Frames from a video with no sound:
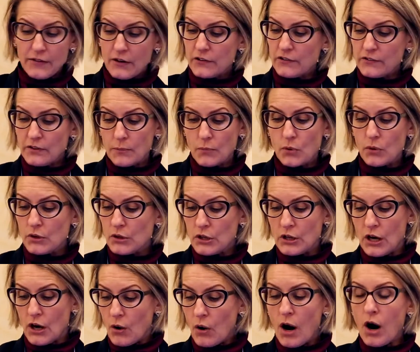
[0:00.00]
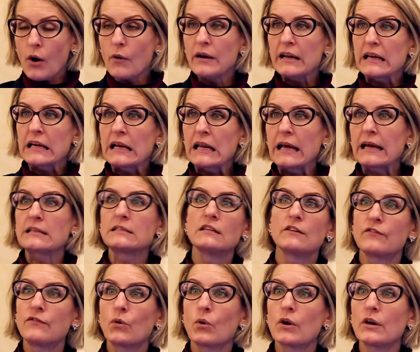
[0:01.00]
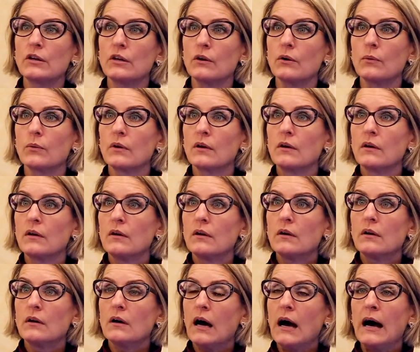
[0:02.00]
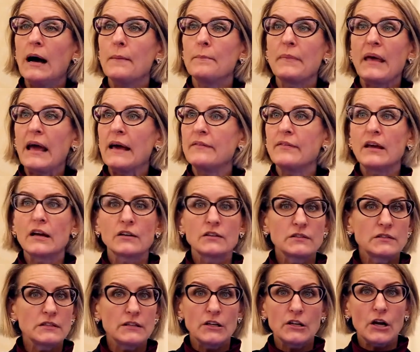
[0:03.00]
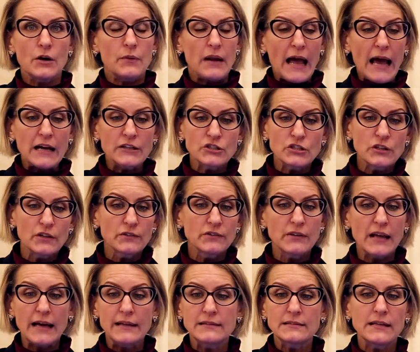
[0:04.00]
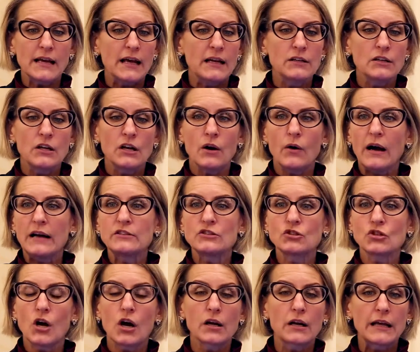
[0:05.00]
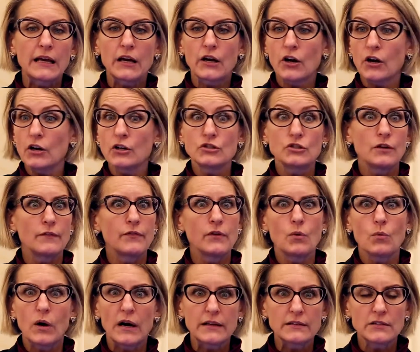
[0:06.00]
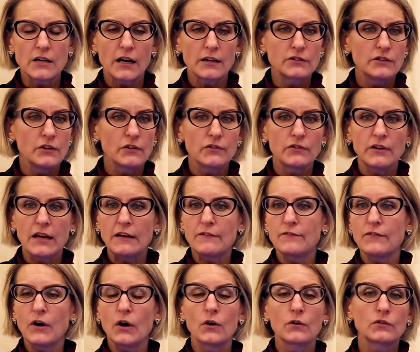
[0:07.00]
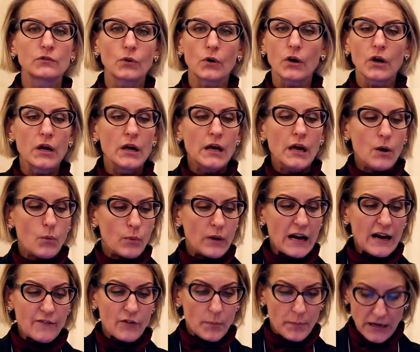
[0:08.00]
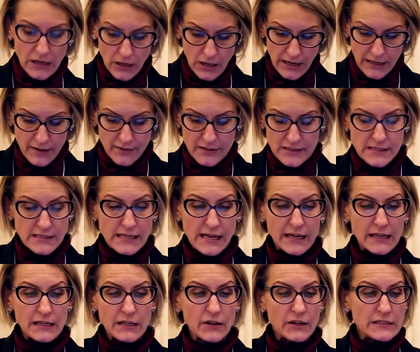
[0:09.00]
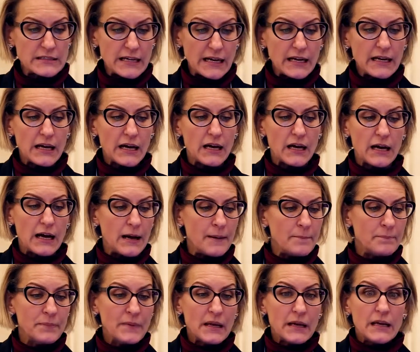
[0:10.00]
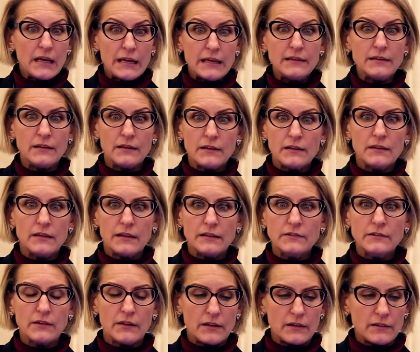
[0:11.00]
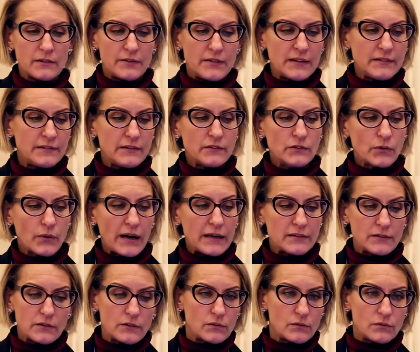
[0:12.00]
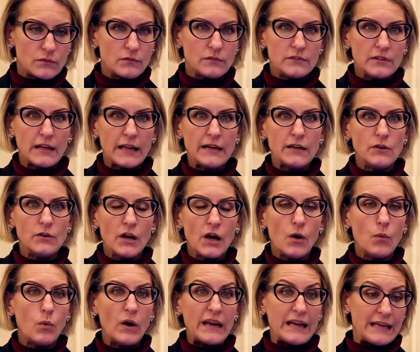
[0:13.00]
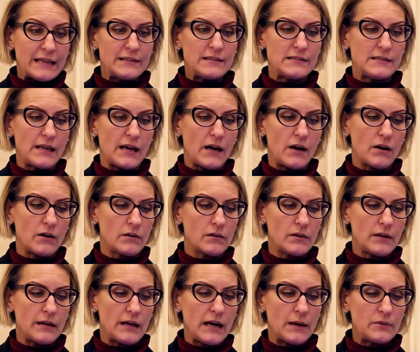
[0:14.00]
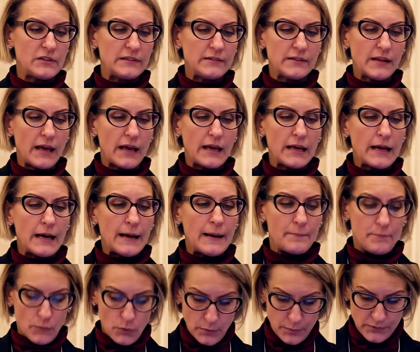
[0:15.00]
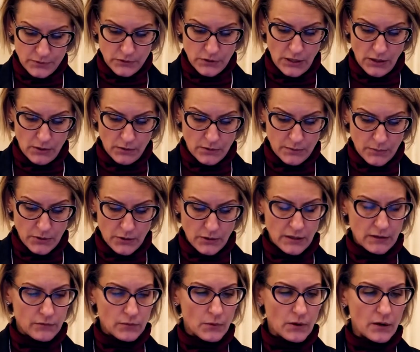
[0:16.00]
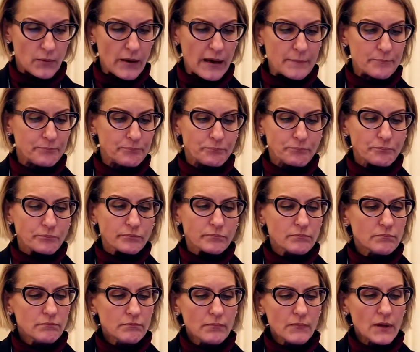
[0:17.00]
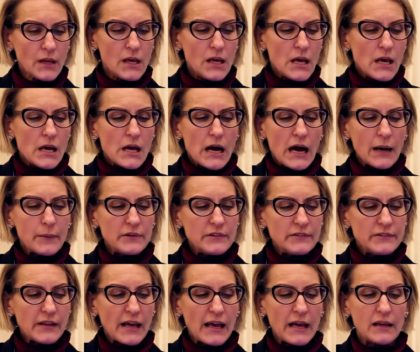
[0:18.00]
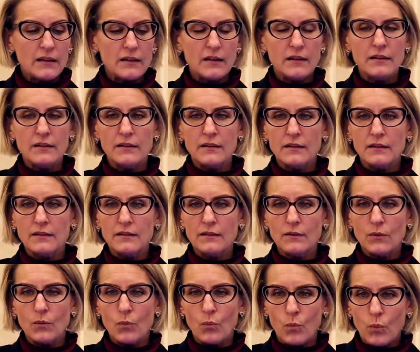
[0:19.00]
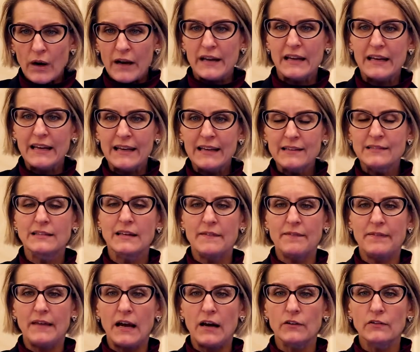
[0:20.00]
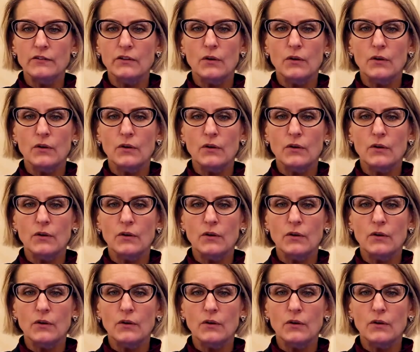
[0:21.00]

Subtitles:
there's some, already collected for you. And there's, national sets, and, I strongly encourage you if you want to talk to your state folks or whatever, but a lot of this secondary data, this is great to let you know what is there. And I would say, oops, no, I'm going the wrong way. I would say what isn't there.